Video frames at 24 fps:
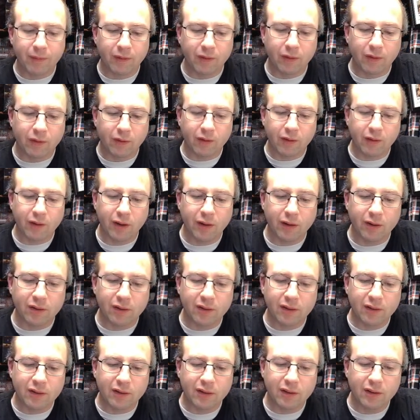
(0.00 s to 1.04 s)

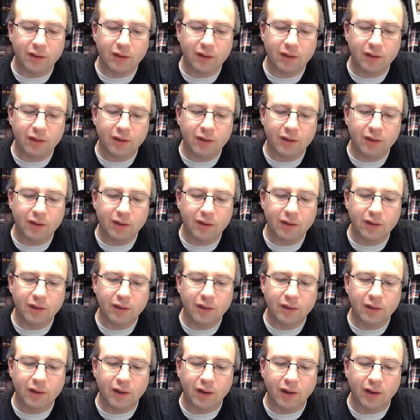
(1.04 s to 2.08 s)
Let's
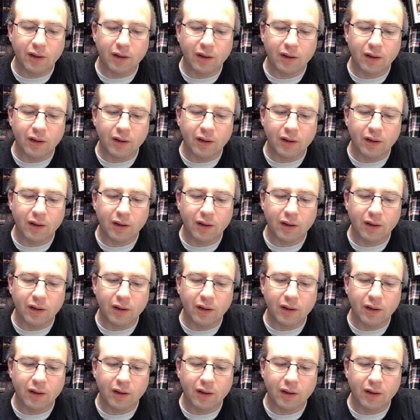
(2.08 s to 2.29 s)
Okay,